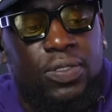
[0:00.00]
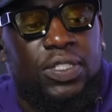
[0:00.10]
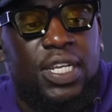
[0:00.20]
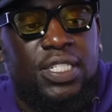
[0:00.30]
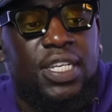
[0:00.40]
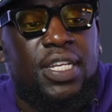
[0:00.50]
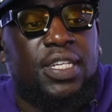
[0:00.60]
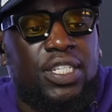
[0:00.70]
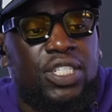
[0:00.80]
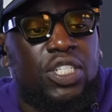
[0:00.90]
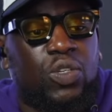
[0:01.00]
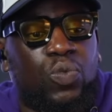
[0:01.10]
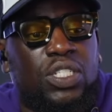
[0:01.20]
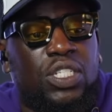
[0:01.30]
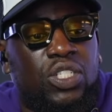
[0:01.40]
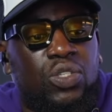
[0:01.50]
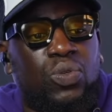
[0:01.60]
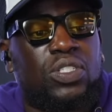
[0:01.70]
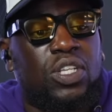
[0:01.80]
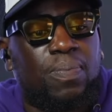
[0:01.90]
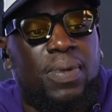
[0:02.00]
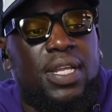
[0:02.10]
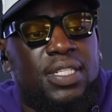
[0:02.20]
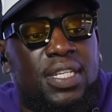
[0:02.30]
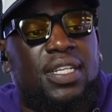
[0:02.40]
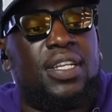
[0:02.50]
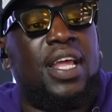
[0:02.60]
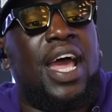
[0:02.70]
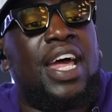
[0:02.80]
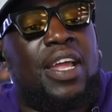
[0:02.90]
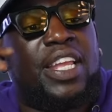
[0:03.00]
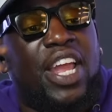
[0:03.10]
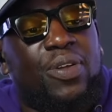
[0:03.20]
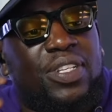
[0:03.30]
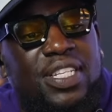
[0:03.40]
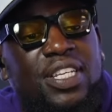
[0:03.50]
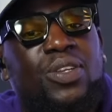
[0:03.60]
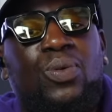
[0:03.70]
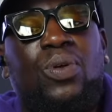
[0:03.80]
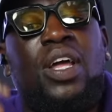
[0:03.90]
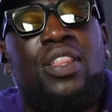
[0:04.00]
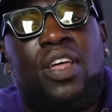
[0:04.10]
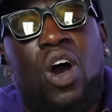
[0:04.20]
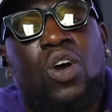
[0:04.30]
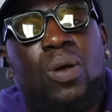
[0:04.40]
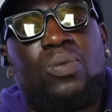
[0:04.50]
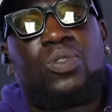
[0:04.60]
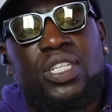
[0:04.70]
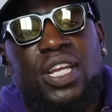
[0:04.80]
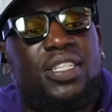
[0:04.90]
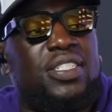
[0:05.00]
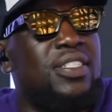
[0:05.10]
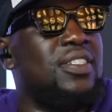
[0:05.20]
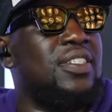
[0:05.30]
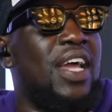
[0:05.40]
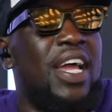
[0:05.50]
Change the conditions in which these students are placed in, and I guarantee you the outcomes will change. I